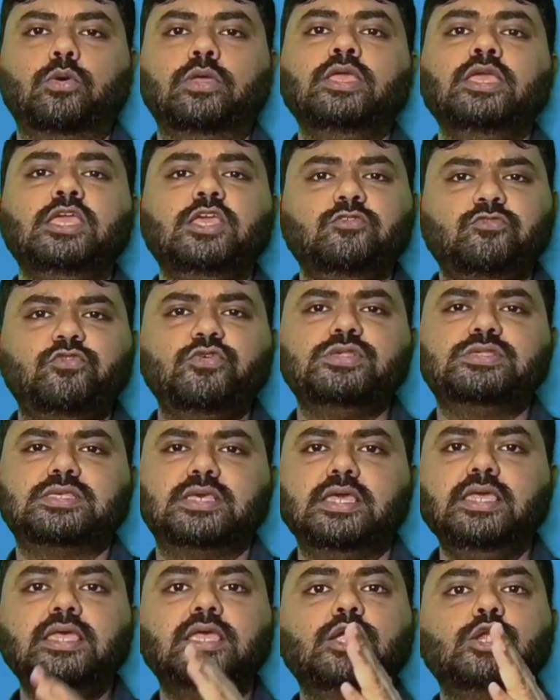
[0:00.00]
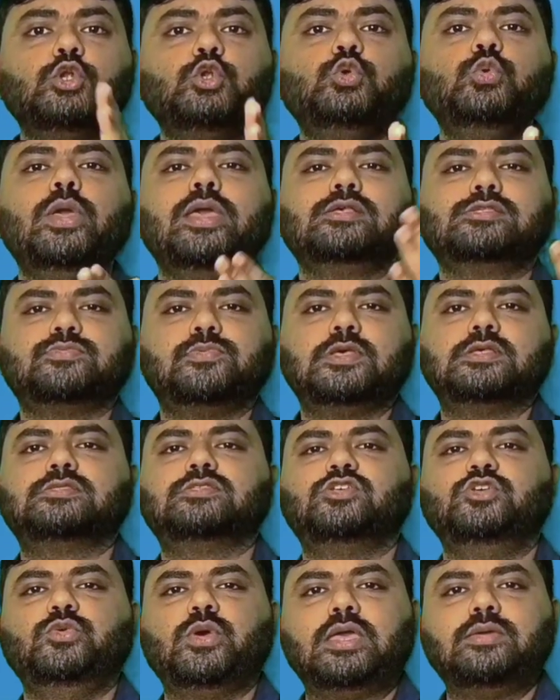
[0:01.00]
Now, if we say
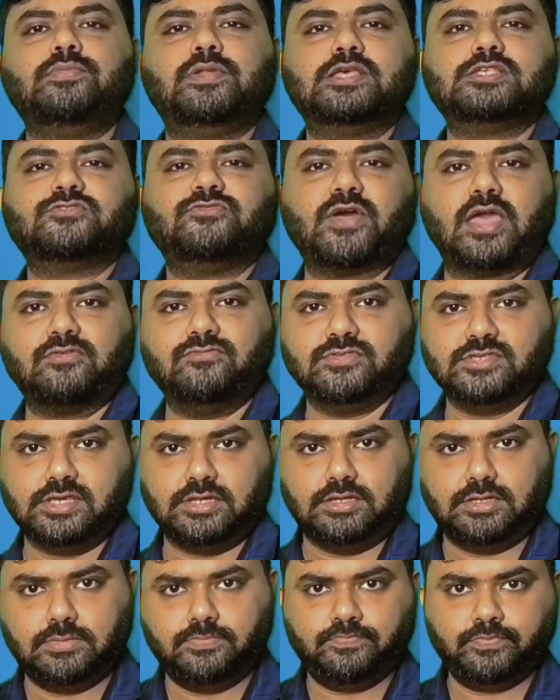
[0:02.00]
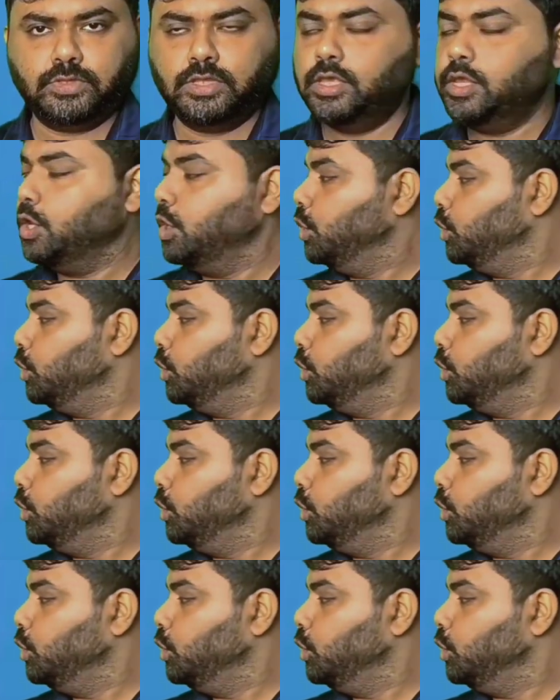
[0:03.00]
2x plus 3y plus 5z,